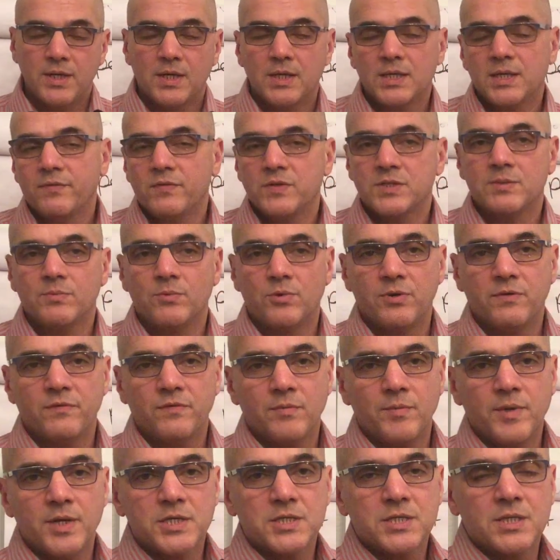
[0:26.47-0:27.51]
I'll give you some more
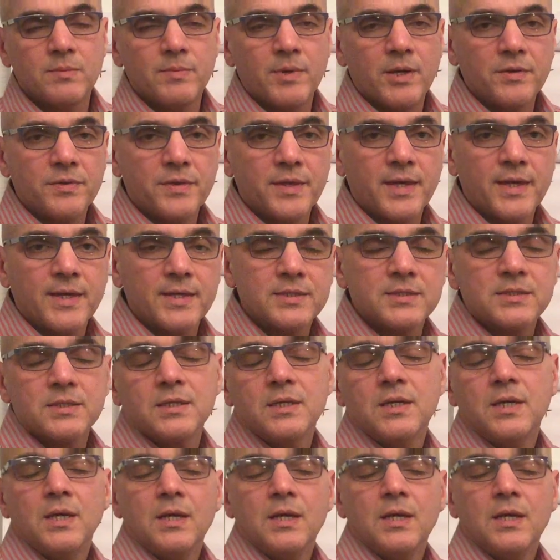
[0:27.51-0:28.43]
information about that.